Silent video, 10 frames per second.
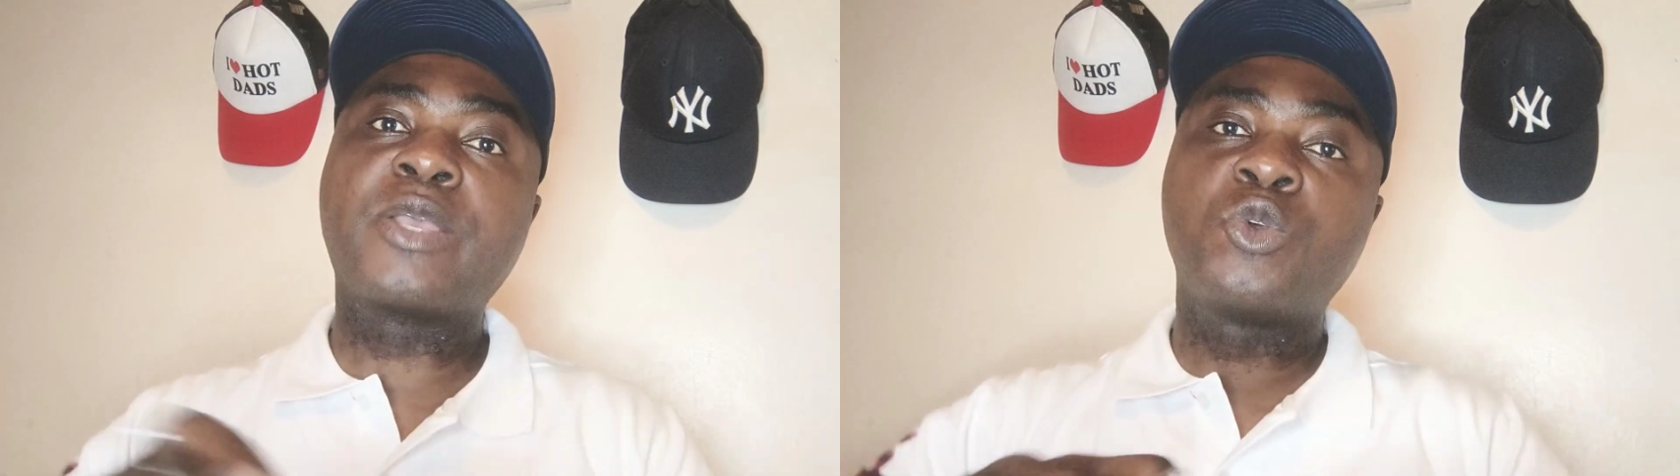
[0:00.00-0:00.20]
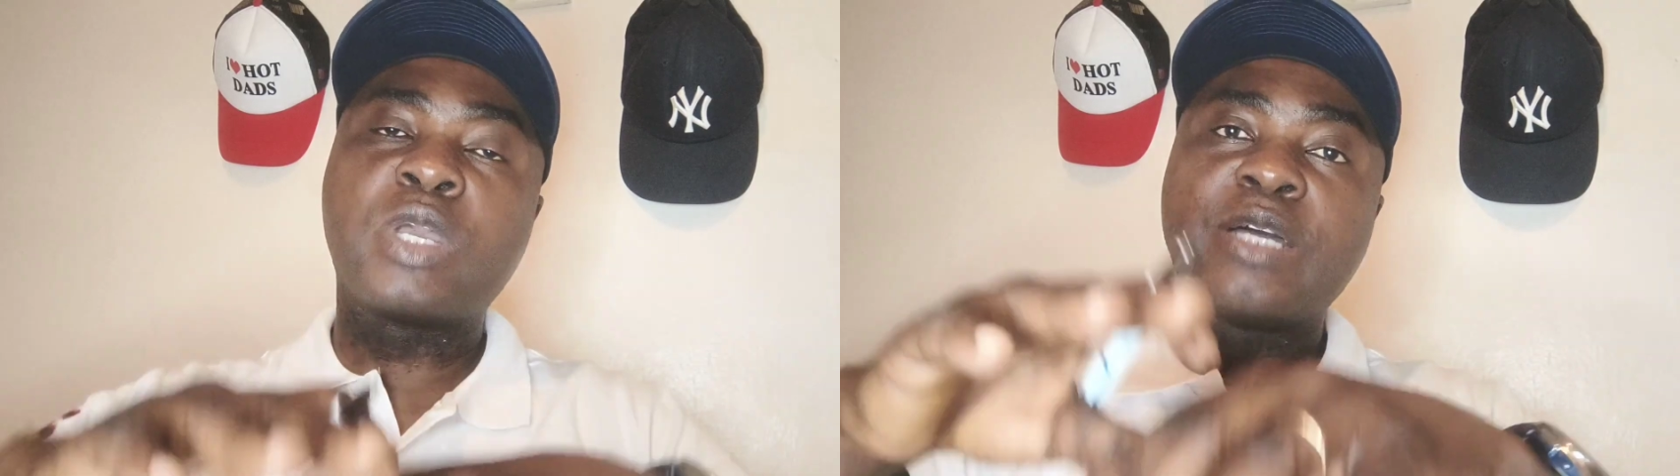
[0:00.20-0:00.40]

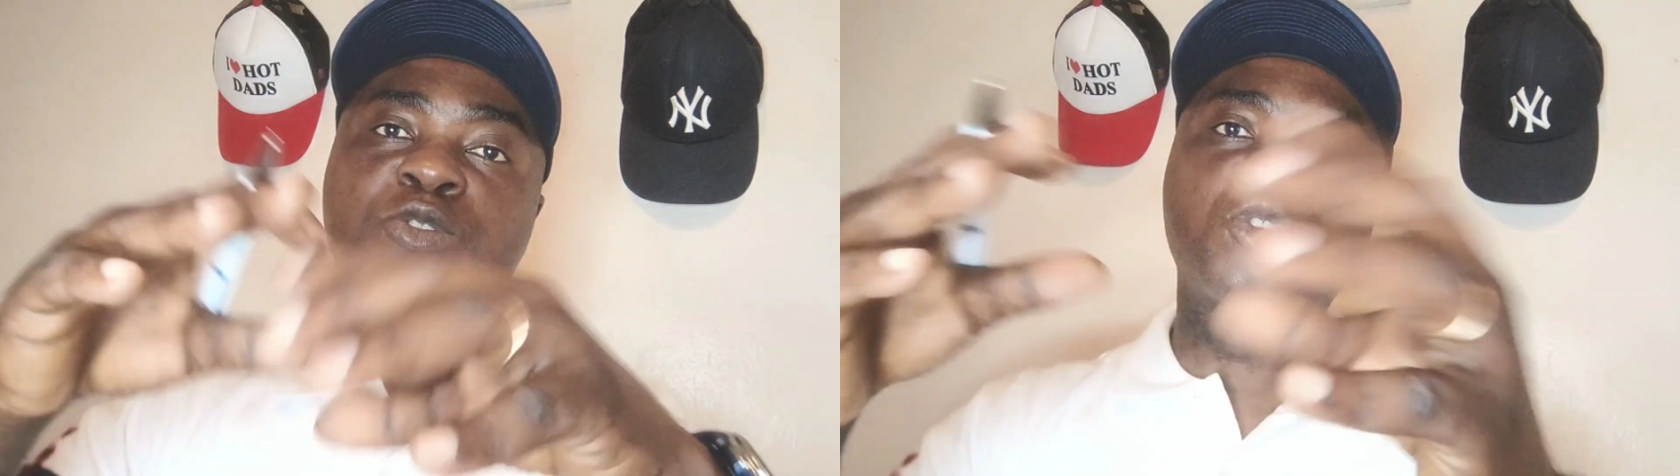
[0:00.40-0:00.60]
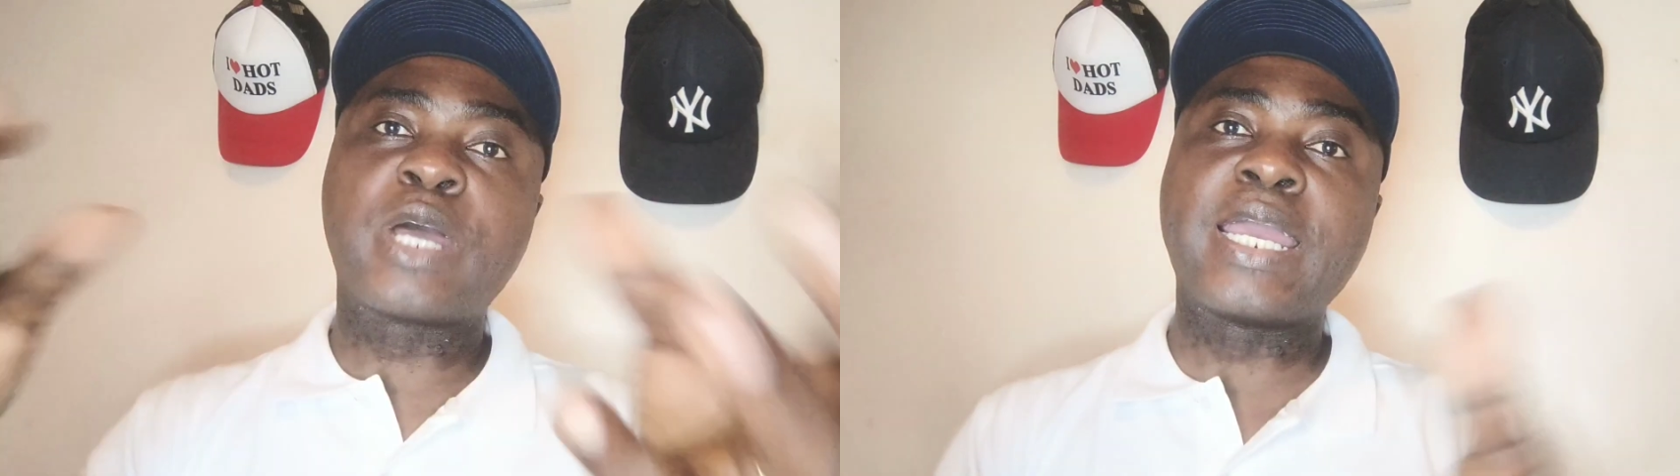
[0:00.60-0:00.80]
you
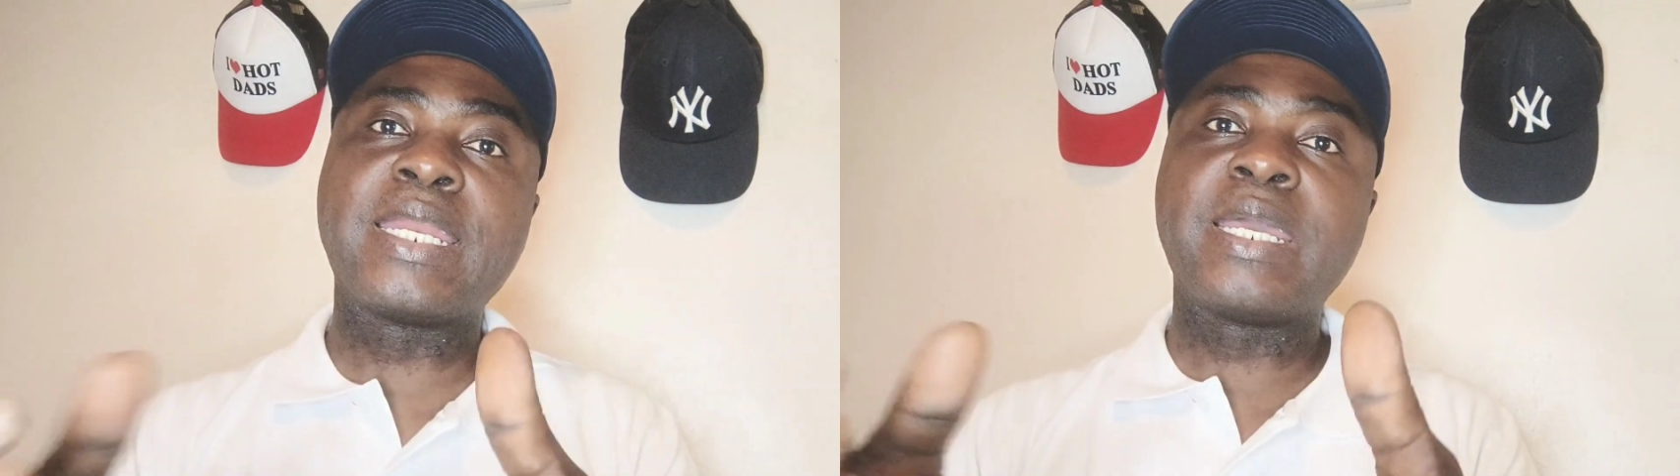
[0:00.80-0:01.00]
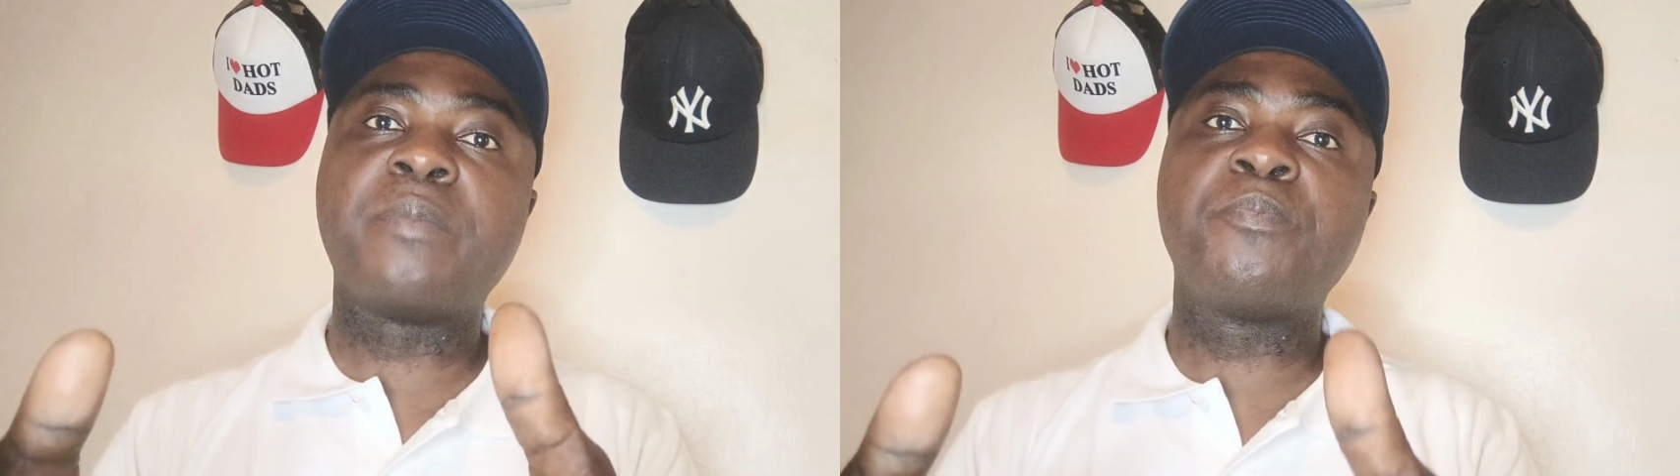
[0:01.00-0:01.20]
can dry
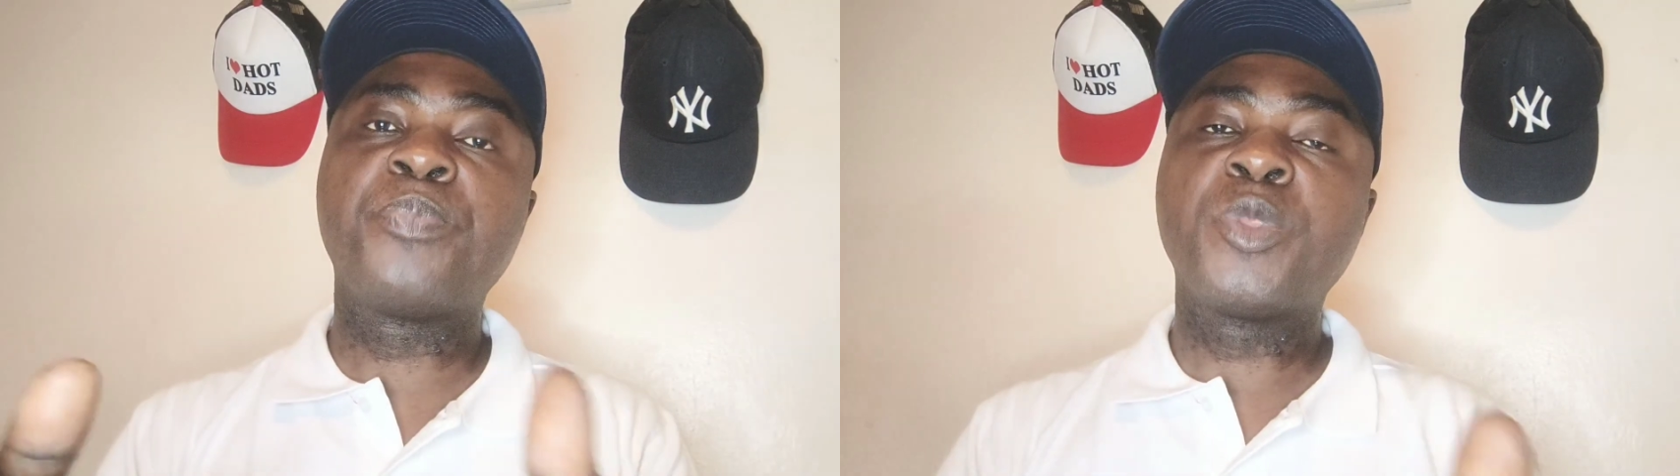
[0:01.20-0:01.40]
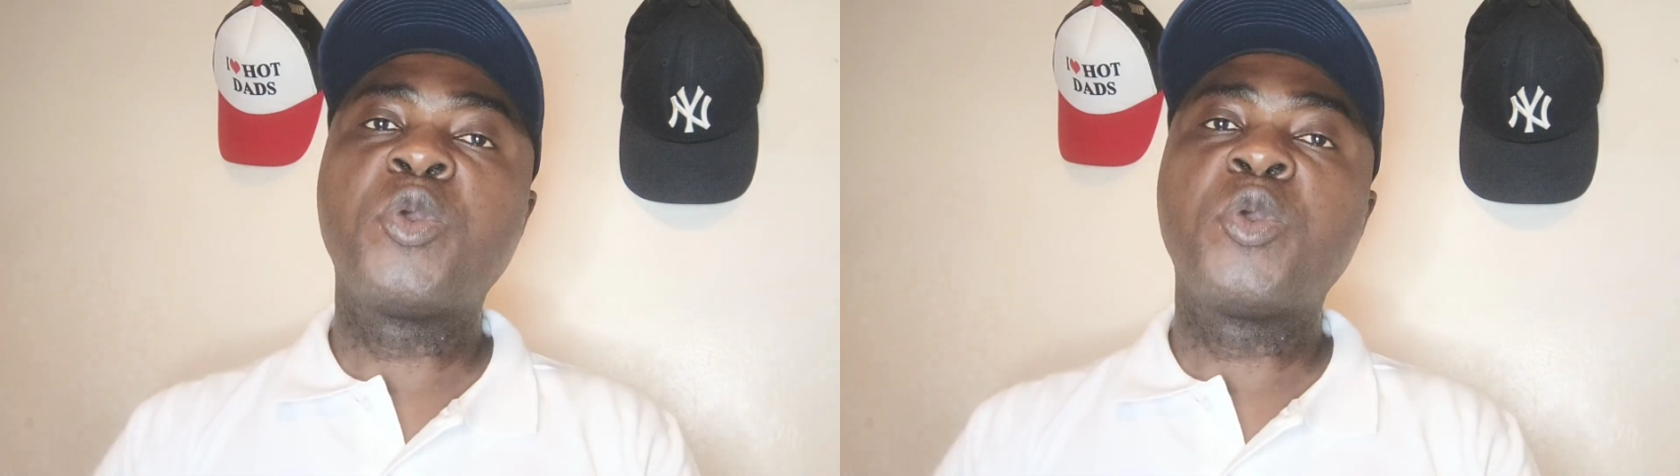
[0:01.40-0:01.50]
them,